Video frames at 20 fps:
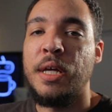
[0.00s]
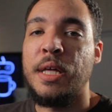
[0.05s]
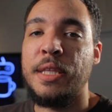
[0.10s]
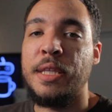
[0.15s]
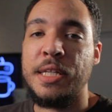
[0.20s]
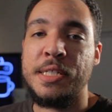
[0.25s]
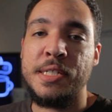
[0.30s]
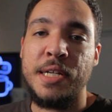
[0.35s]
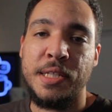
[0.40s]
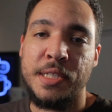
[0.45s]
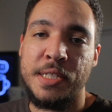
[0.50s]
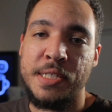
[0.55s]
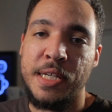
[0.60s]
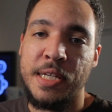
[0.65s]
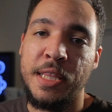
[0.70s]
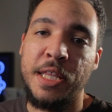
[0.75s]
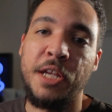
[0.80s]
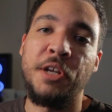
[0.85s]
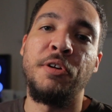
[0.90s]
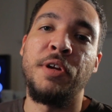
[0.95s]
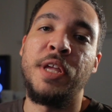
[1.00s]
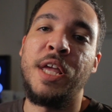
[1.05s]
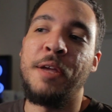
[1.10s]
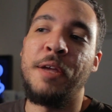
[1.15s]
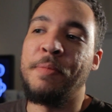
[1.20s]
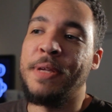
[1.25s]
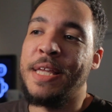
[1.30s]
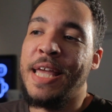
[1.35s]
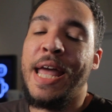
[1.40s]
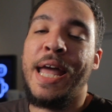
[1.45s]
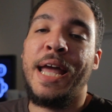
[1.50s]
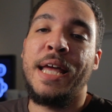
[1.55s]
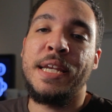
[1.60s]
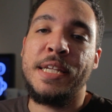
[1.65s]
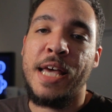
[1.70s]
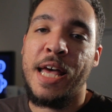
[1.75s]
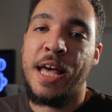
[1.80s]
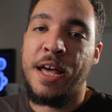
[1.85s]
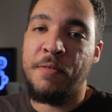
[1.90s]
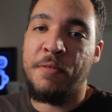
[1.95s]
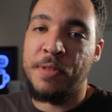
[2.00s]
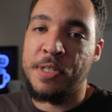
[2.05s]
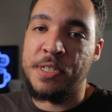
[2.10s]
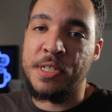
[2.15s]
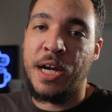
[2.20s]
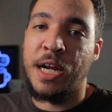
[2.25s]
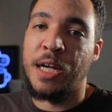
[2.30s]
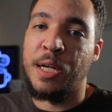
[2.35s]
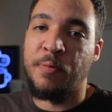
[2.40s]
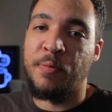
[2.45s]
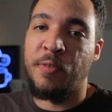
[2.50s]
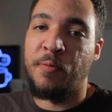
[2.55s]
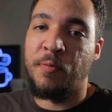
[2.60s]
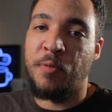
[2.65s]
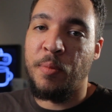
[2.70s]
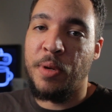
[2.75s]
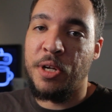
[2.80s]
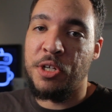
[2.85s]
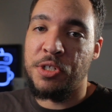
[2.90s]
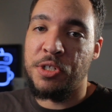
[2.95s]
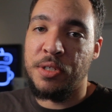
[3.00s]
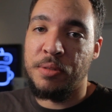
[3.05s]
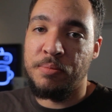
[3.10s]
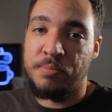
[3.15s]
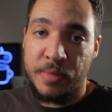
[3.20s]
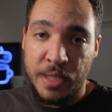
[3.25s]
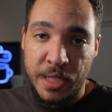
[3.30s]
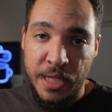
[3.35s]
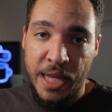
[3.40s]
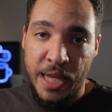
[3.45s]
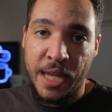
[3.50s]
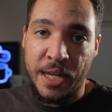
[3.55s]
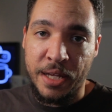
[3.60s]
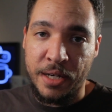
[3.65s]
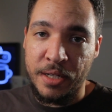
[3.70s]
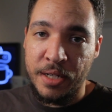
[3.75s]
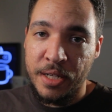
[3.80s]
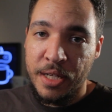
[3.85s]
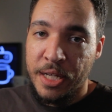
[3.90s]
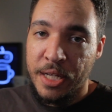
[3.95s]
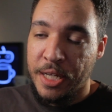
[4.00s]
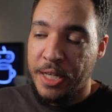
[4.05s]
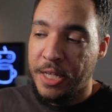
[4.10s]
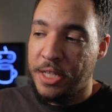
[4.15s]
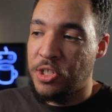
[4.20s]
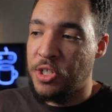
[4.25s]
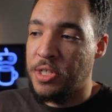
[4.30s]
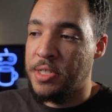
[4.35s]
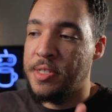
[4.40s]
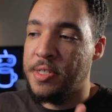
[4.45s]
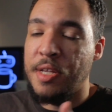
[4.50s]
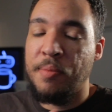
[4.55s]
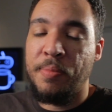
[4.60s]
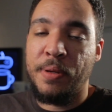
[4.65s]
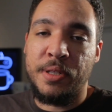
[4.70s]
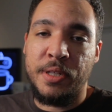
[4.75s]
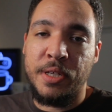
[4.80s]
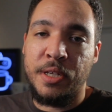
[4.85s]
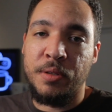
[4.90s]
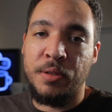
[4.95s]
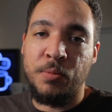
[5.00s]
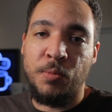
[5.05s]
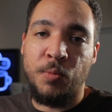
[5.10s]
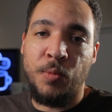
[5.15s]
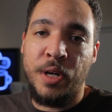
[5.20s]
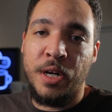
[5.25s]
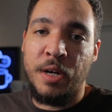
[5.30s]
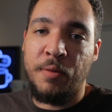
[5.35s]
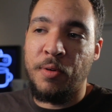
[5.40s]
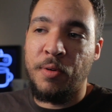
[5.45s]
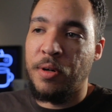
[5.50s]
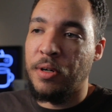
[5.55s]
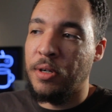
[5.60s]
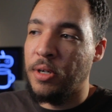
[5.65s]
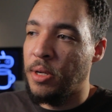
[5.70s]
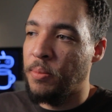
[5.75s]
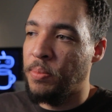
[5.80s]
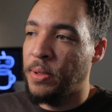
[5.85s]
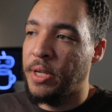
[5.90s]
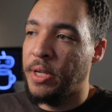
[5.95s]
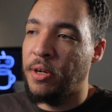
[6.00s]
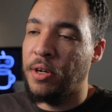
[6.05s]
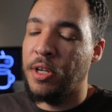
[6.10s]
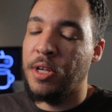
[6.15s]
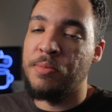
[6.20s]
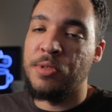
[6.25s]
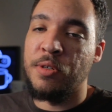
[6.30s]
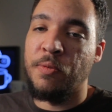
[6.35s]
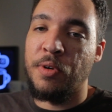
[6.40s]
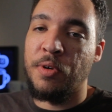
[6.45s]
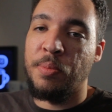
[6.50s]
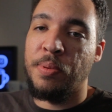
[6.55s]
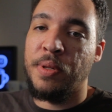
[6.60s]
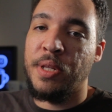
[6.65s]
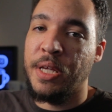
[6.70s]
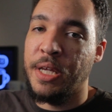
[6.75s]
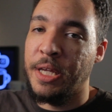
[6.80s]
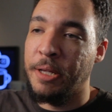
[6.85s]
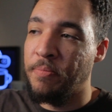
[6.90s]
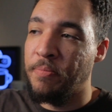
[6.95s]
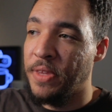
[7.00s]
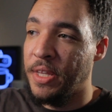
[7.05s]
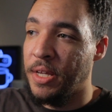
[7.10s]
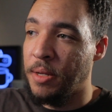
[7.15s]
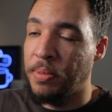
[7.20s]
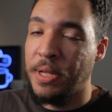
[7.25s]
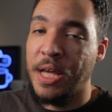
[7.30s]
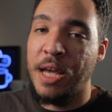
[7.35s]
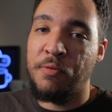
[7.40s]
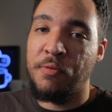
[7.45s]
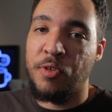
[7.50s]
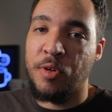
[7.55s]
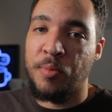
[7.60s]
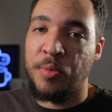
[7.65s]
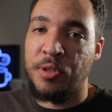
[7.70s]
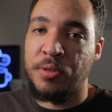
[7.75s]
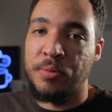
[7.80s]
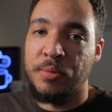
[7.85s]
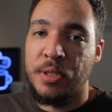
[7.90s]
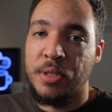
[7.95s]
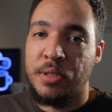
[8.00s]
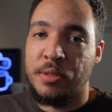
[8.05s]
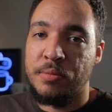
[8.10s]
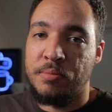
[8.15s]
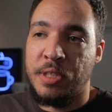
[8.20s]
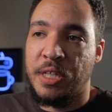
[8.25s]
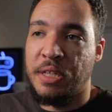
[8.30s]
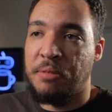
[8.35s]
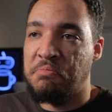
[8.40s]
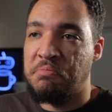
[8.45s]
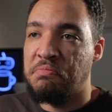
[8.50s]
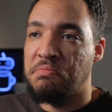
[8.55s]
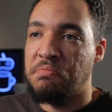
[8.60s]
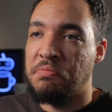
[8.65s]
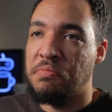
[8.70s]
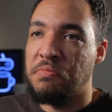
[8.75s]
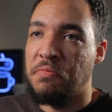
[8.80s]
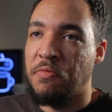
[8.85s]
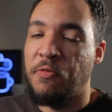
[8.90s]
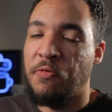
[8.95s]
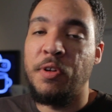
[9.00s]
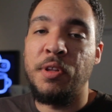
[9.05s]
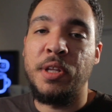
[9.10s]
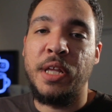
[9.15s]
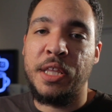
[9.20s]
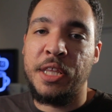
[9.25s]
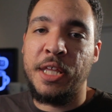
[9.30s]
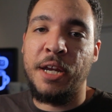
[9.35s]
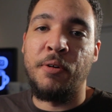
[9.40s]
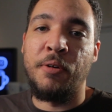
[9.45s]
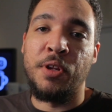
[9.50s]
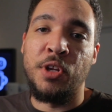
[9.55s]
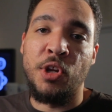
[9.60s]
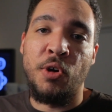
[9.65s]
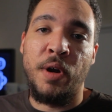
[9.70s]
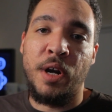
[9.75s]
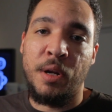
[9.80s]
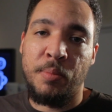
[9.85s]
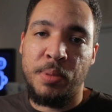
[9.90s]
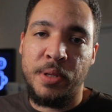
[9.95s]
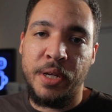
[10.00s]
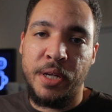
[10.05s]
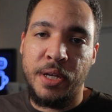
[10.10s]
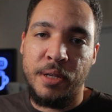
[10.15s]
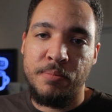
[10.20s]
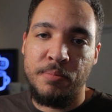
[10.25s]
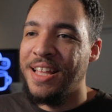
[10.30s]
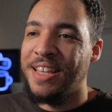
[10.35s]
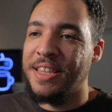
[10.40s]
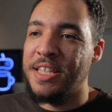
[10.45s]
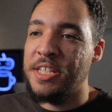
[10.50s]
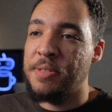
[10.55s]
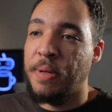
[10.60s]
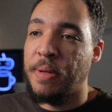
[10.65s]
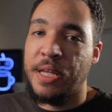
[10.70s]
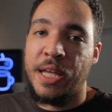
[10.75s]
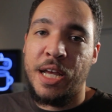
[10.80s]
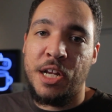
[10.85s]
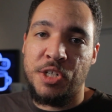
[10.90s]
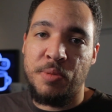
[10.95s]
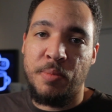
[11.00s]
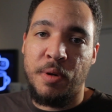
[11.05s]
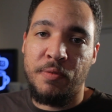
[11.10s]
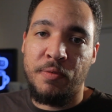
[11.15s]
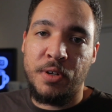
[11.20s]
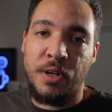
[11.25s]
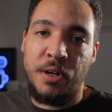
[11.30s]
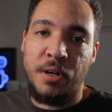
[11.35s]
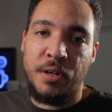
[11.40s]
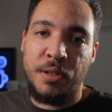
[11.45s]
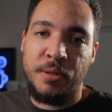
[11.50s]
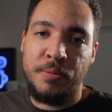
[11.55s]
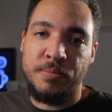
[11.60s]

That's not to say that your game can't have this kind of information. It can. It's just typically whenever a player comes over to play a platformer, they feel like they already know how to play it. This might catch them off guard.